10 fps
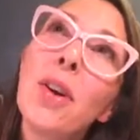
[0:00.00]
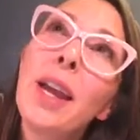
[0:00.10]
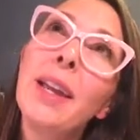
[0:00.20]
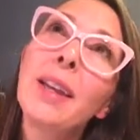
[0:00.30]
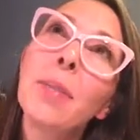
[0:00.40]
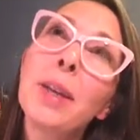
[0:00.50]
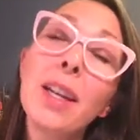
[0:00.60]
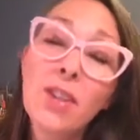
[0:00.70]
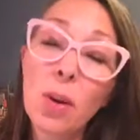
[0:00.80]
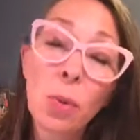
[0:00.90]
and
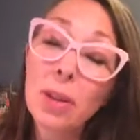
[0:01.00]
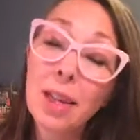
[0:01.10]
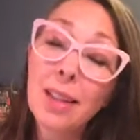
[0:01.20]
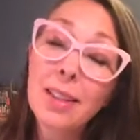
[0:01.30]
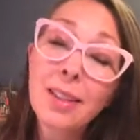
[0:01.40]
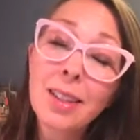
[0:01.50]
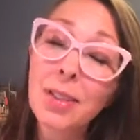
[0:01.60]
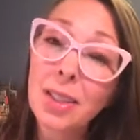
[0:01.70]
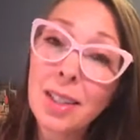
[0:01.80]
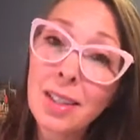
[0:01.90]
because they weren't taken
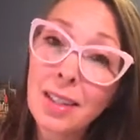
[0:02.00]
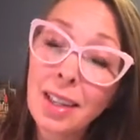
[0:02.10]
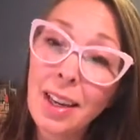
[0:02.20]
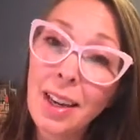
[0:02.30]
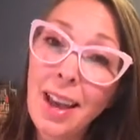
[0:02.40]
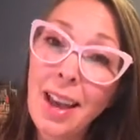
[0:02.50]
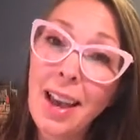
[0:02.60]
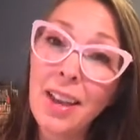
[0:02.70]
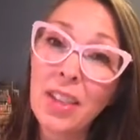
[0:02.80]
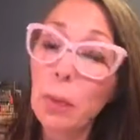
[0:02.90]
seriously
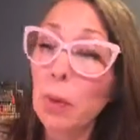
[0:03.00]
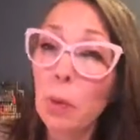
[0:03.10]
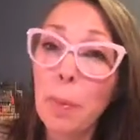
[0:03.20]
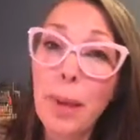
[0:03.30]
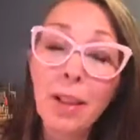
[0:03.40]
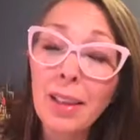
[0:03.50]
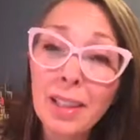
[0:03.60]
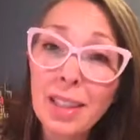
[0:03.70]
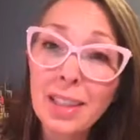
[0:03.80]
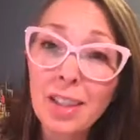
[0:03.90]
and they were rebelling
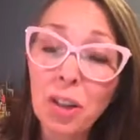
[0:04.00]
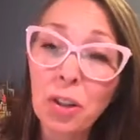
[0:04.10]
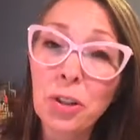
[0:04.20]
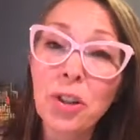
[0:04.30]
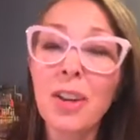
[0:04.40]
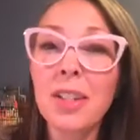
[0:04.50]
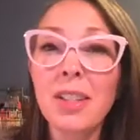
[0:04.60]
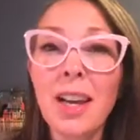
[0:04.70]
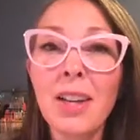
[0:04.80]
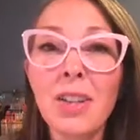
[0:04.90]
against the current art
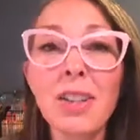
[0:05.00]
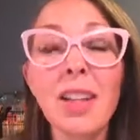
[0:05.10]
standards,